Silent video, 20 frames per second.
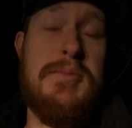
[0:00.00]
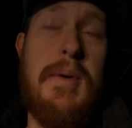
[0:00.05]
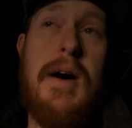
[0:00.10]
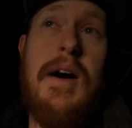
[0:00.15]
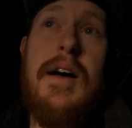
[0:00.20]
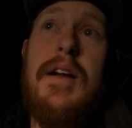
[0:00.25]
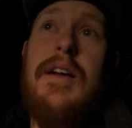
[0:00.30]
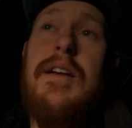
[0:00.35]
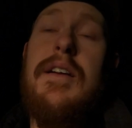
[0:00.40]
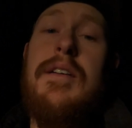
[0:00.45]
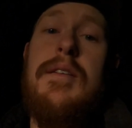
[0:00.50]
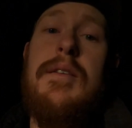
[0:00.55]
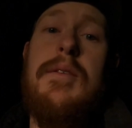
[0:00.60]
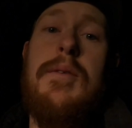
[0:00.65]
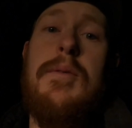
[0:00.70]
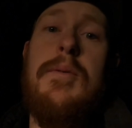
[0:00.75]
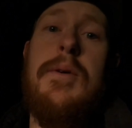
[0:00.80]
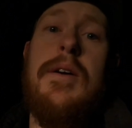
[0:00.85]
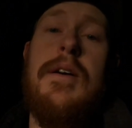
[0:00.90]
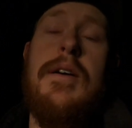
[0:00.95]
spot
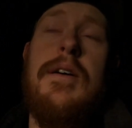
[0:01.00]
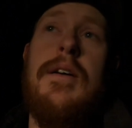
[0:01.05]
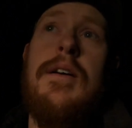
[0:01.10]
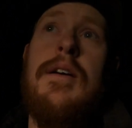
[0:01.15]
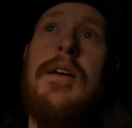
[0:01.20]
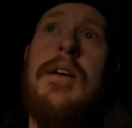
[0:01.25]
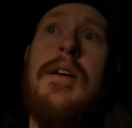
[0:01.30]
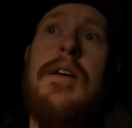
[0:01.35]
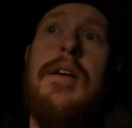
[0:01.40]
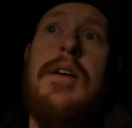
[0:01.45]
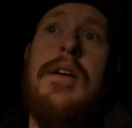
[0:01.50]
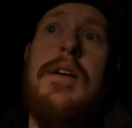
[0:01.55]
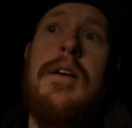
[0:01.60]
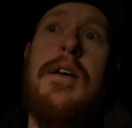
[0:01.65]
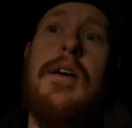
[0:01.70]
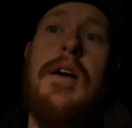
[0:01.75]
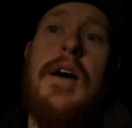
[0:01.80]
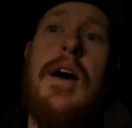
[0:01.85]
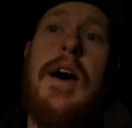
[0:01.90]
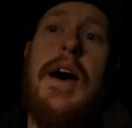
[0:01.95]
where
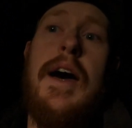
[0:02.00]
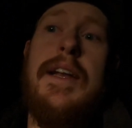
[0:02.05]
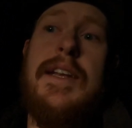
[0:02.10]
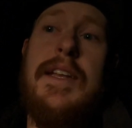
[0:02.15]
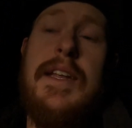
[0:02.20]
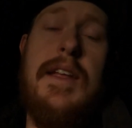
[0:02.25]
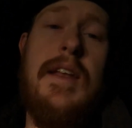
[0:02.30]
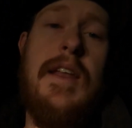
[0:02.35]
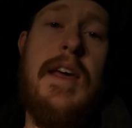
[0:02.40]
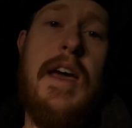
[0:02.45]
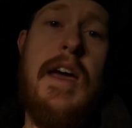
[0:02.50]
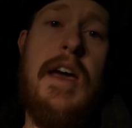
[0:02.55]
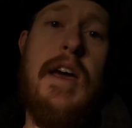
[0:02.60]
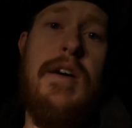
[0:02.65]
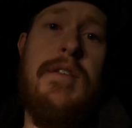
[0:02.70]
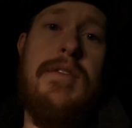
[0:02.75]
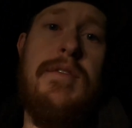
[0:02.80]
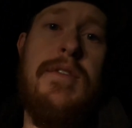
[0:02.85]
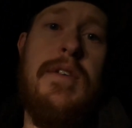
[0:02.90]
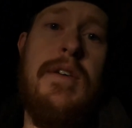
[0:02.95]
I did
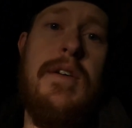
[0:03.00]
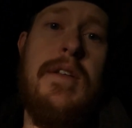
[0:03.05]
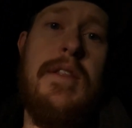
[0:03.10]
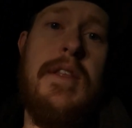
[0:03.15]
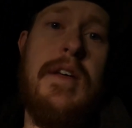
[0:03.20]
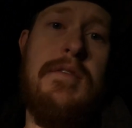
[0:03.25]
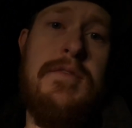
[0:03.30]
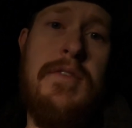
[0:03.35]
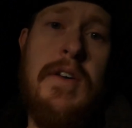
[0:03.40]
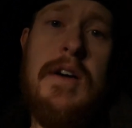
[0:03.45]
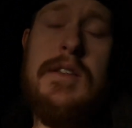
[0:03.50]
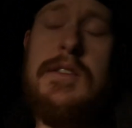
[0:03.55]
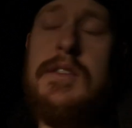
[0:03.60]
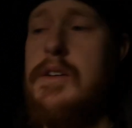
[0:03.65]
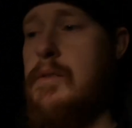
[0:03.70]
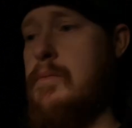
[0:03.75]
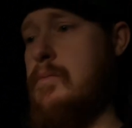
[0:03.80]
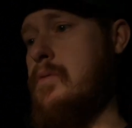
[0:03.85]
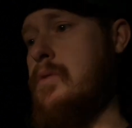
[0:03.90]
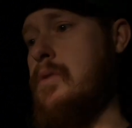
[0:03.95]
have that fox
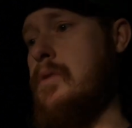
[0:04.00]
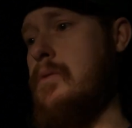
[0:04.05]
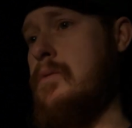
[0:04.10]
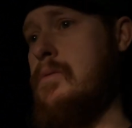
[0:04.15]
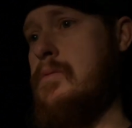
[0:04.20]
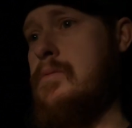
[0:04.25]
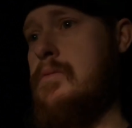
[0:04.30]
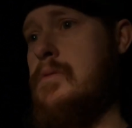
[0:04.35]
come through.